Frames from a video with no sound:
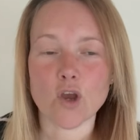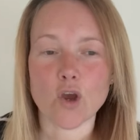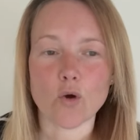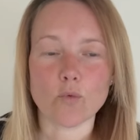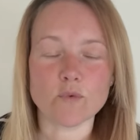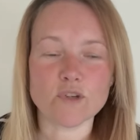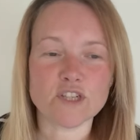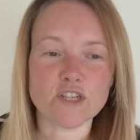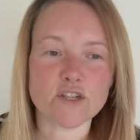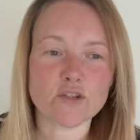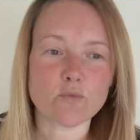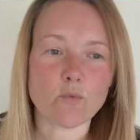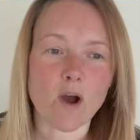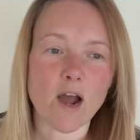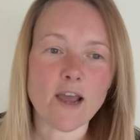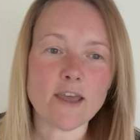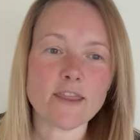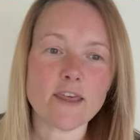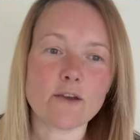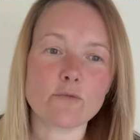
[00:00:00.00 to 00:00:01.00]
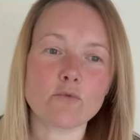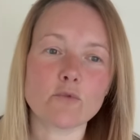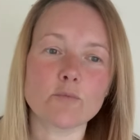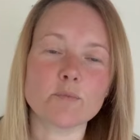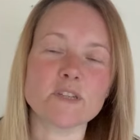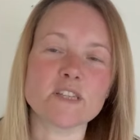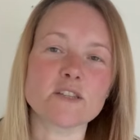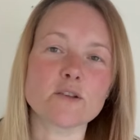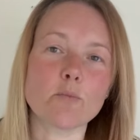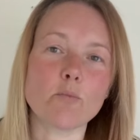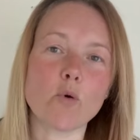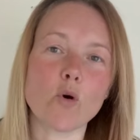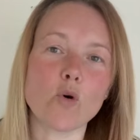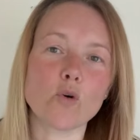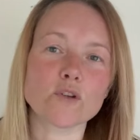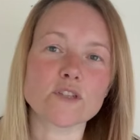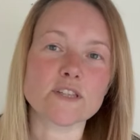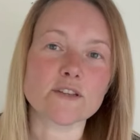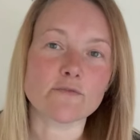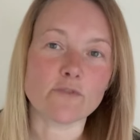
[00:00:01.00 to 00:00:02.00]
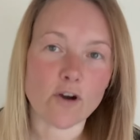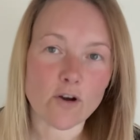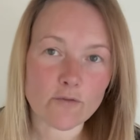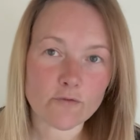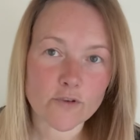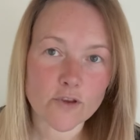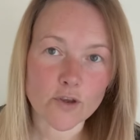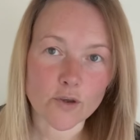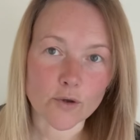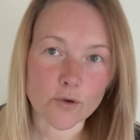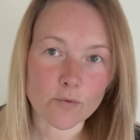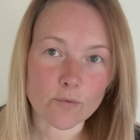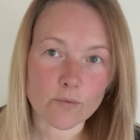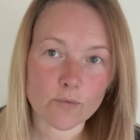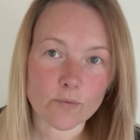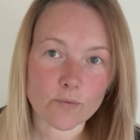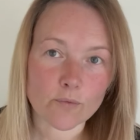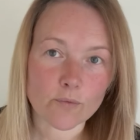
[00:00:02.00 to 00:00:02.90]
which is why they will be supportive of you